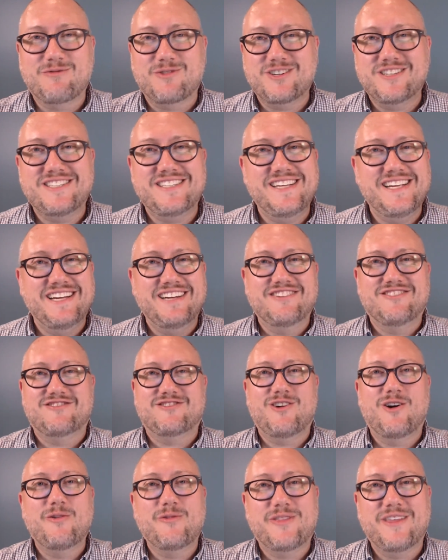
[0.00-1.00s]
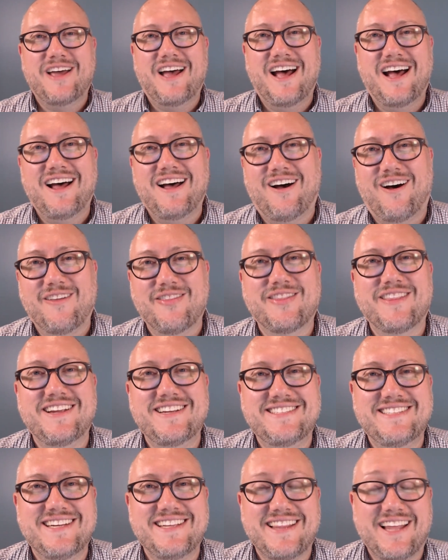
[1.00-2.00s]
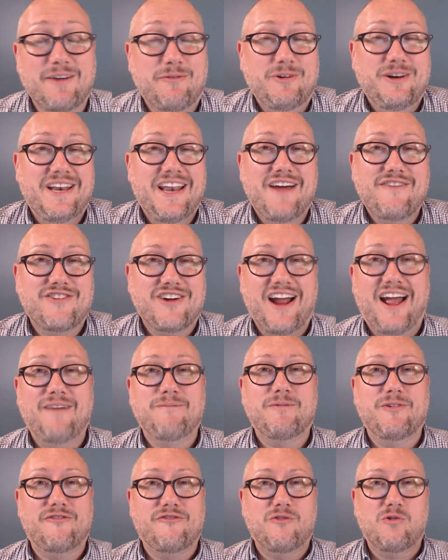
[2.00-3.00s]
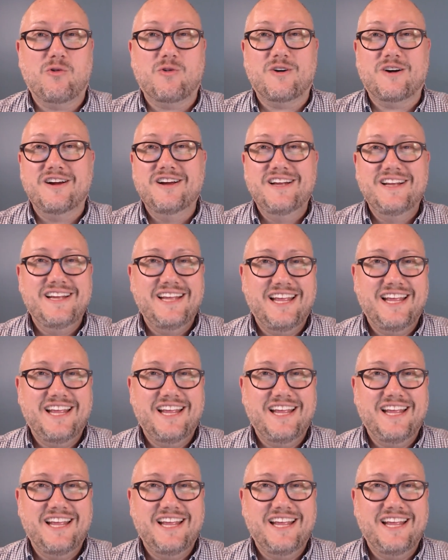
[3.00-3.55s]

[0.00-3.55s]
We're seeing growth on LinkedIn like we never have before,